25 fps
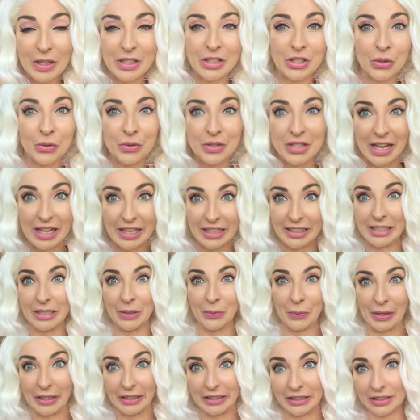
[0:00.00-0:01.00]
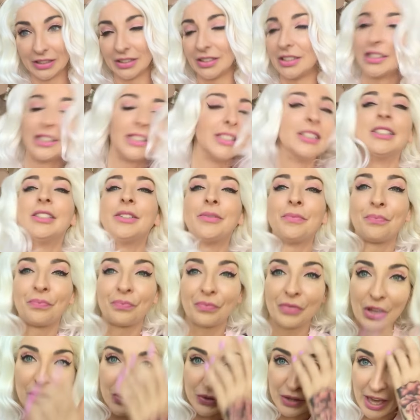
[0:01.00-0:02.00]
Don't tell anyone.
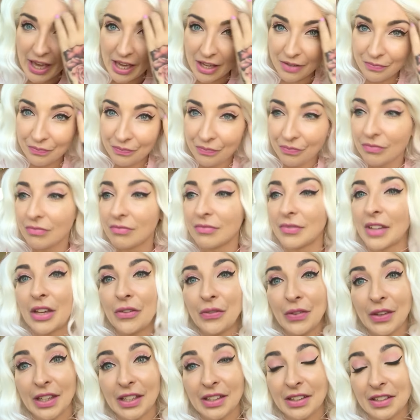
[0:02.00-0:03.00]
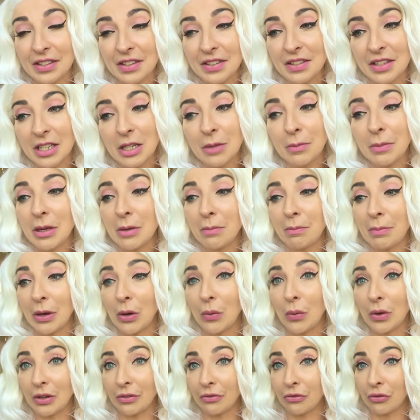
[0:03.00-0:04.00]
Okay, I feel like this is going to be a
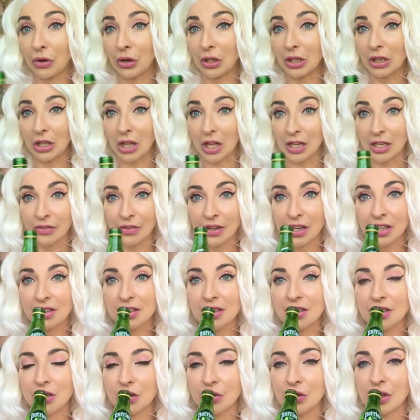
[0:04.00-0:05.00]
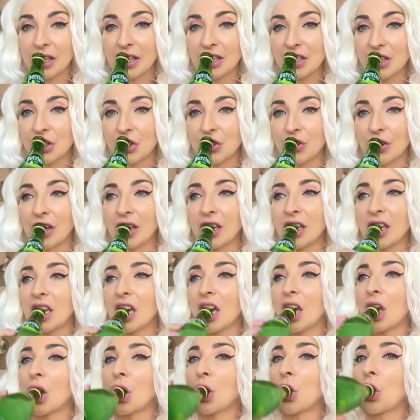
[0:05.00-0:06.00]
big one for a lot of us, so let's drink.